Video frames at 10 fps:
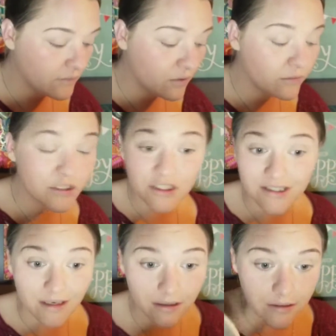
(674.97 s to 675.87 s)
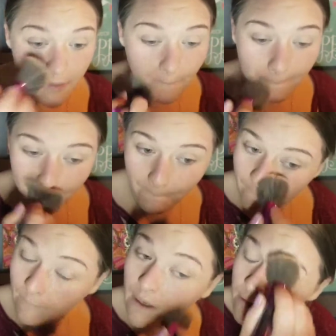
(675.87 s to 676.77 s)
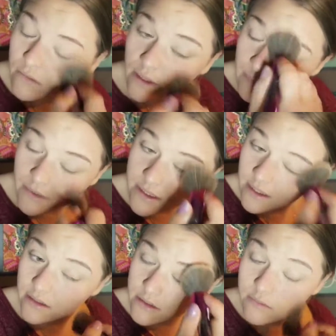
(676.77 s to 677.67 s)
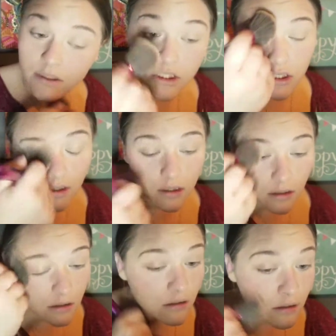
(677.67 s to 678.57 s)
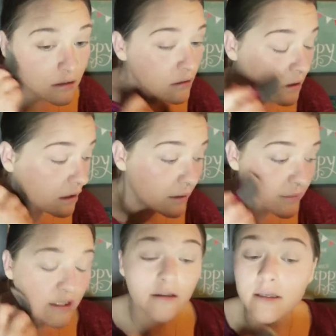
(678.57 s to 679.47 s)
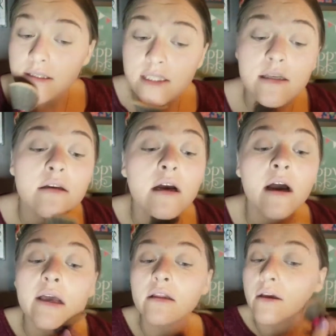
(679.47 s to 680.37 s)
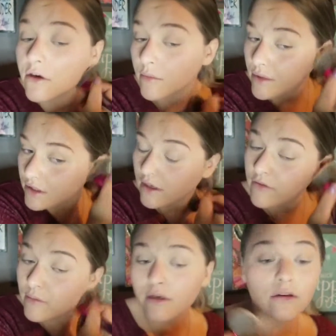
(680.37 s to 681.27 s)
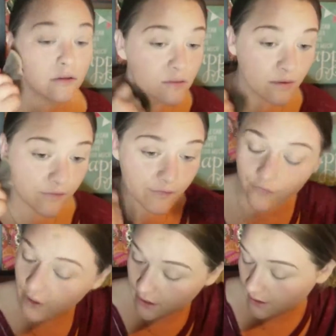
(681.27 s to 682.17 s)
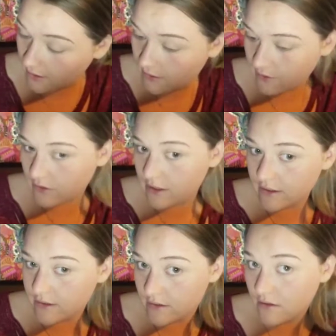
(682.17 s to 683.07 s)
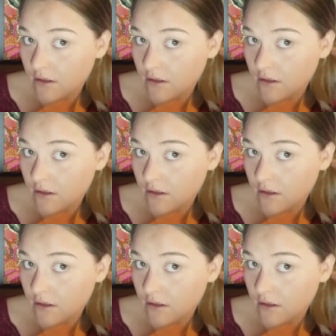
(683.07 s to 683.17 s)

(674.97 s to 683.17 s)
which is nice. I don't like my skin to be shiny. I mean, unless it's like a highlighter, but everybody knows what a freaking highlighter is.